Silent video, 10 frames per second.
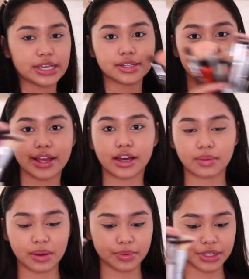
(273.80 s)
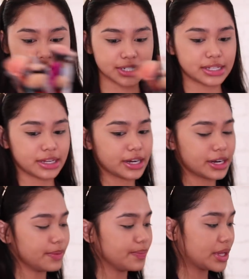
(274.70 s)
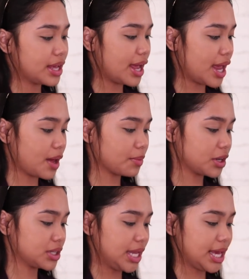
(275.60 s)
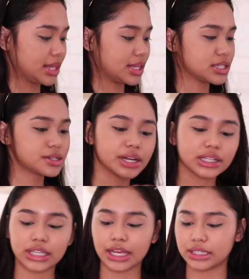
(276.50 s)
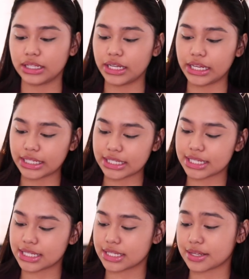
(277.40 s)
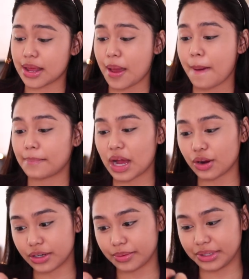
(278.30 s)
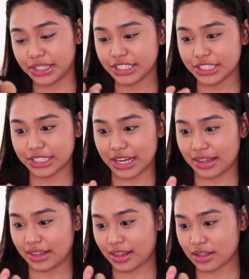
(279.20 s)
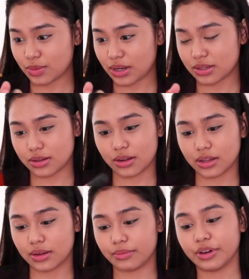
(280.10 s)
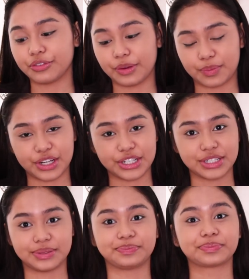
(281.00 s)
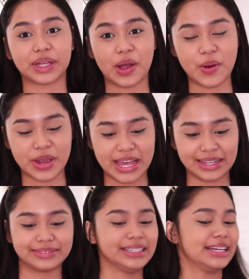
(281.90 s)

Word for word: Okay, so I got my brushes here. And I'm gonna take this Real Techniques powder brush. I think that's what it's called. Buffing brush. Okay.